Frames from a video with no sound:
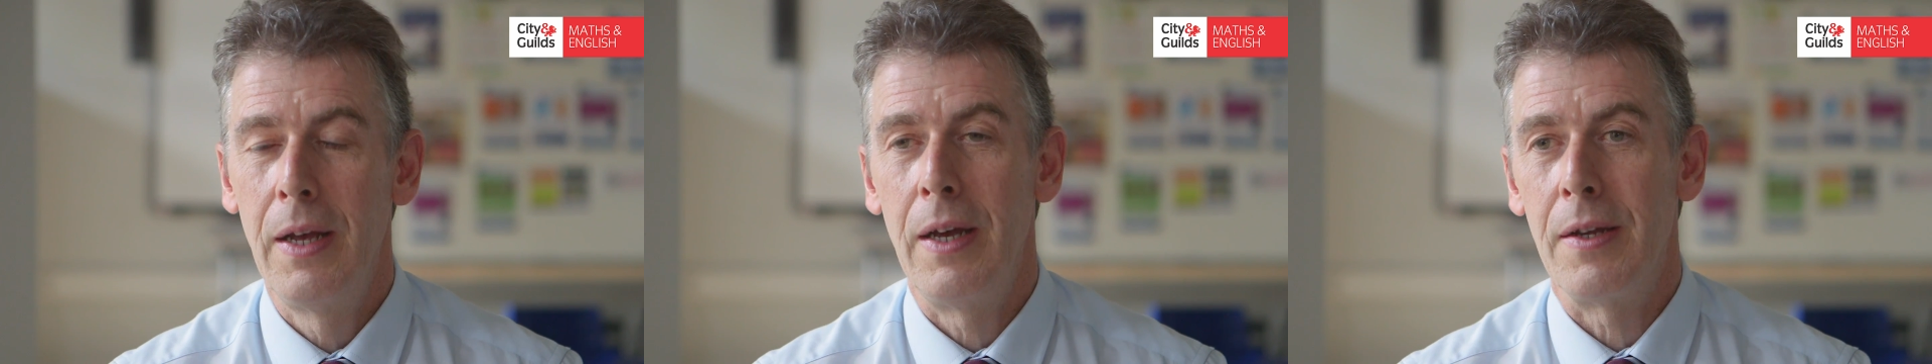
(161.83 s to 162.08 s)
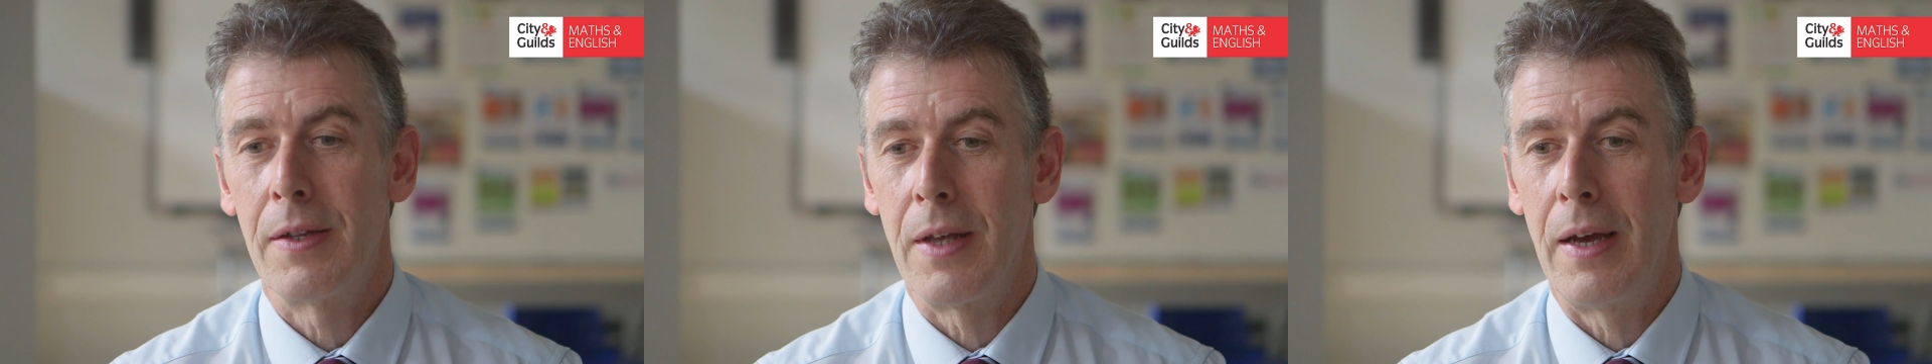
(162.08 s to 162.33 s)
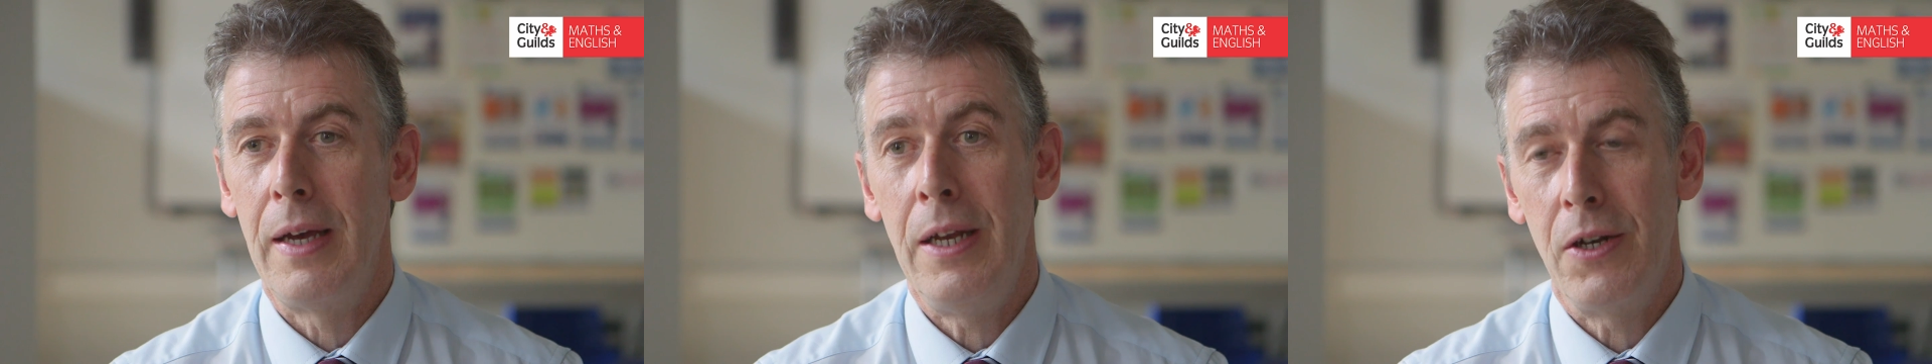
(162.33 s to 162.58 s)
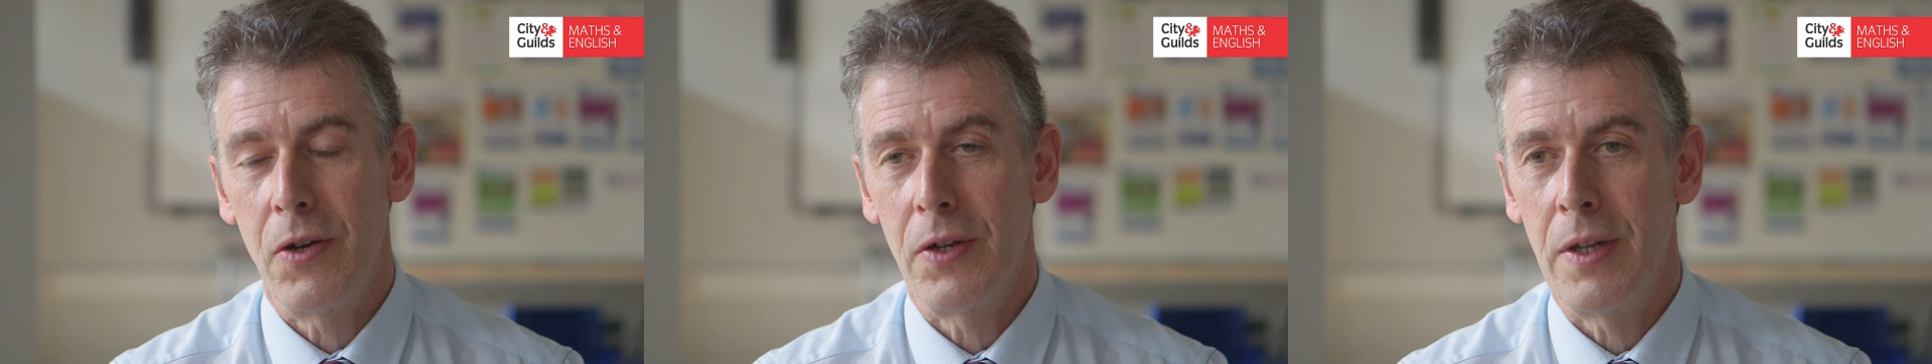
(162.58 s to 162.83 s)
it's that
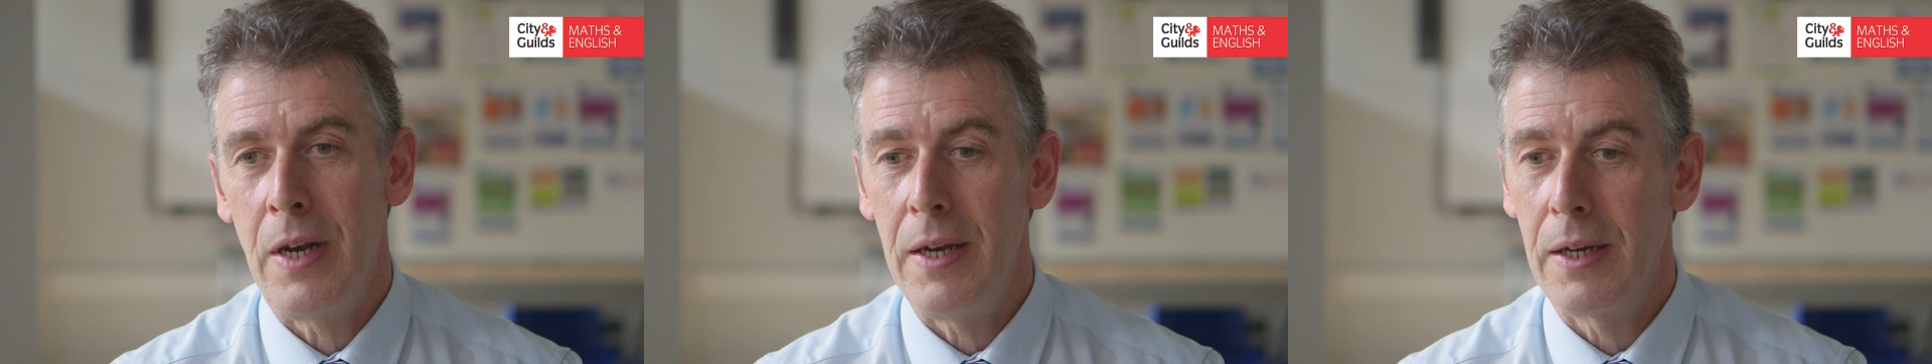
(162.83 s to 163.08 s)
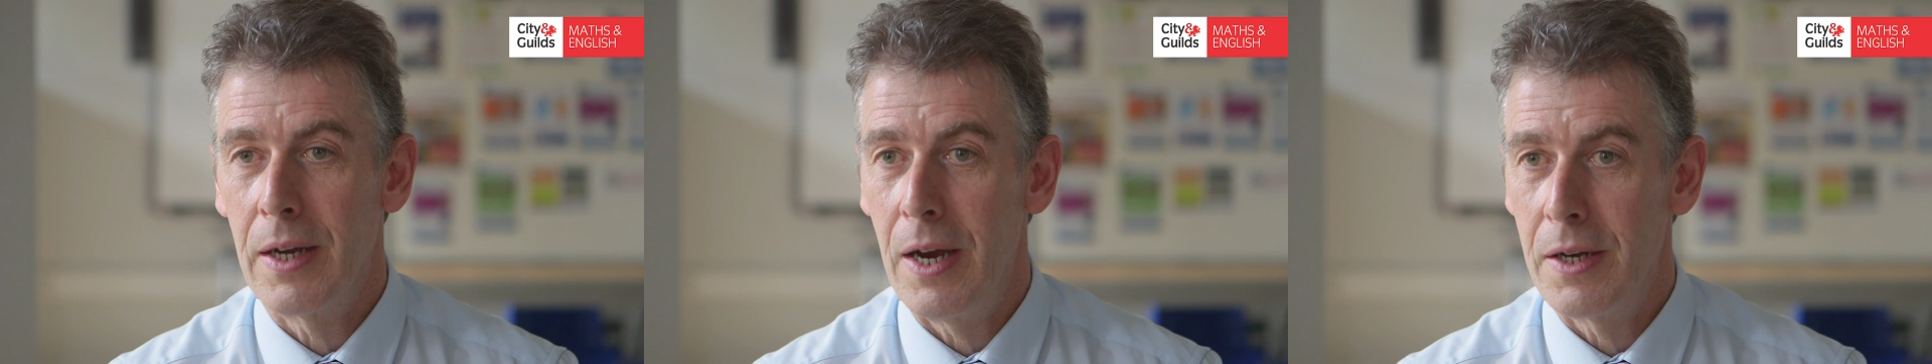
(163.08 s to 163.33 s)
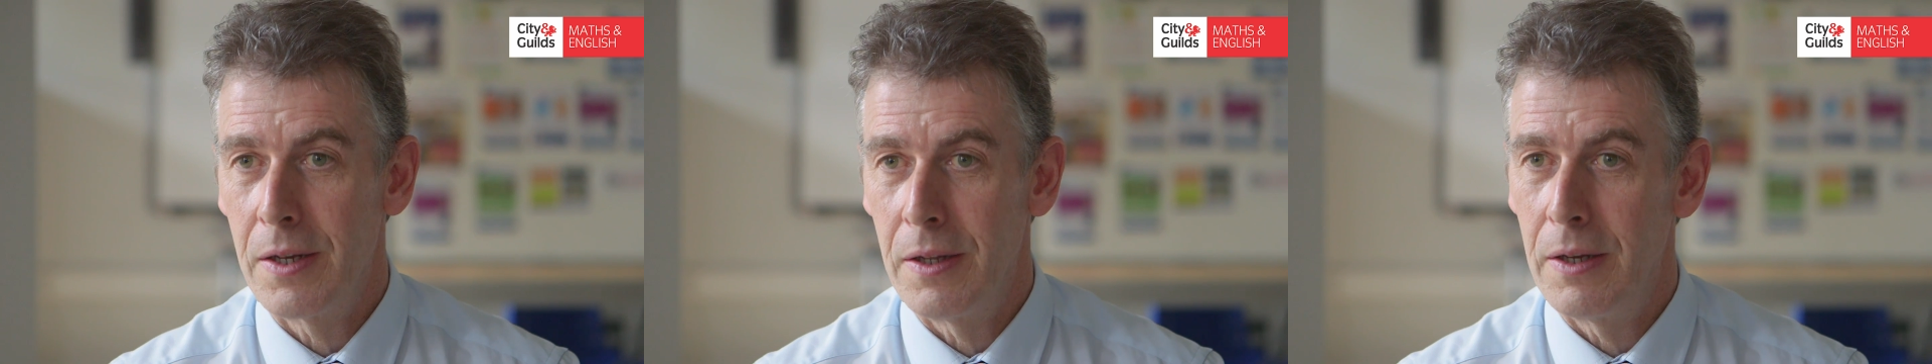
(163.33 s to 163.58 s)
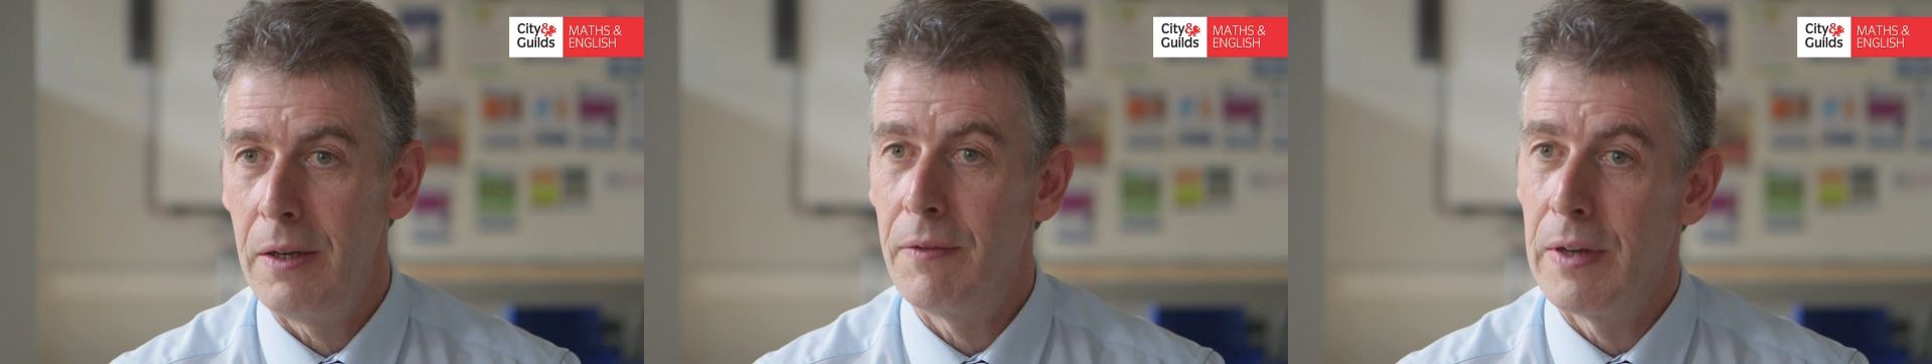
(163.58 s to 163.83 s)
interest in education
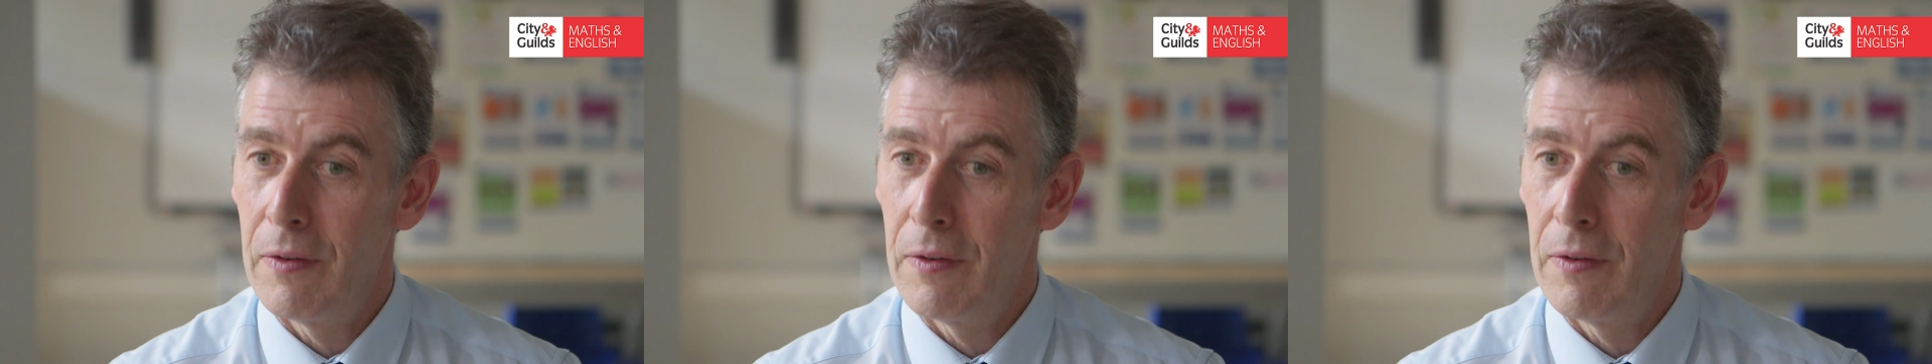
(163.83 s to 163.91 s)
that you've